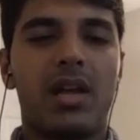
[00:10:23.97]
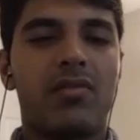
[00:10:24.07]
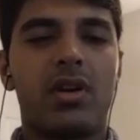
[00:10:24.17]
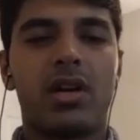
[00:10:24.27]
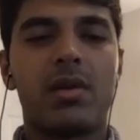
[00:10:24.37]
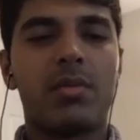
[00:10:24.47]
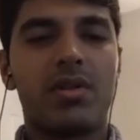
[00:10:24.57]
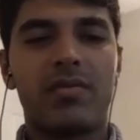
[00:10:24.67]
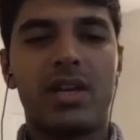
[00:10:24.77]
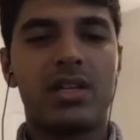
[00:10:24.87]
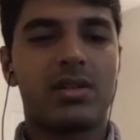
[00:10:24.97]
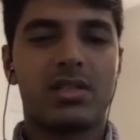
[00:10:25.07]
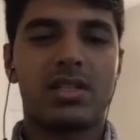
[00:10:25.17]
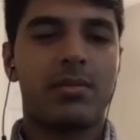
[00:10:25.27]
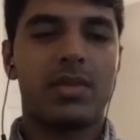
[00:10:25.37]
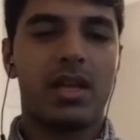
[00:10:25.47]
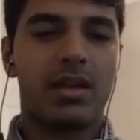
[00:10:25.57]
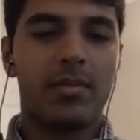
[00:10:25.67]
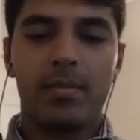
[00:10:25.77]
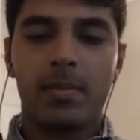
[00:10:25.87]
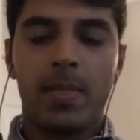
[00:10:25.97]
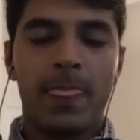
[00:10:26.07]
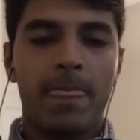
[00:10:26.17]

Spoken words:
like for a couple of weeks on something.